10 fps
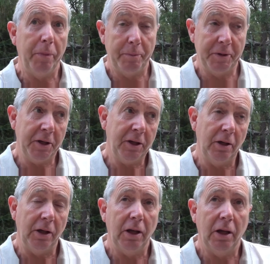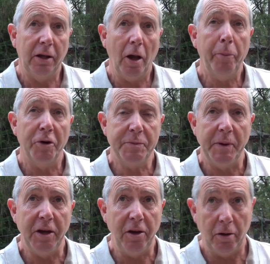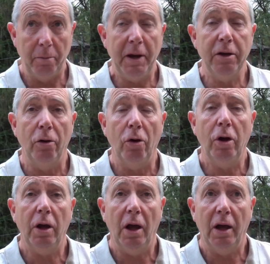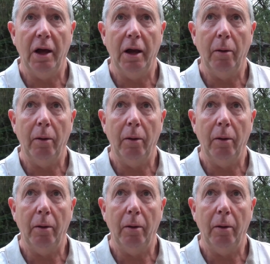particularly in the upper Spey here in Badenoch. Uh,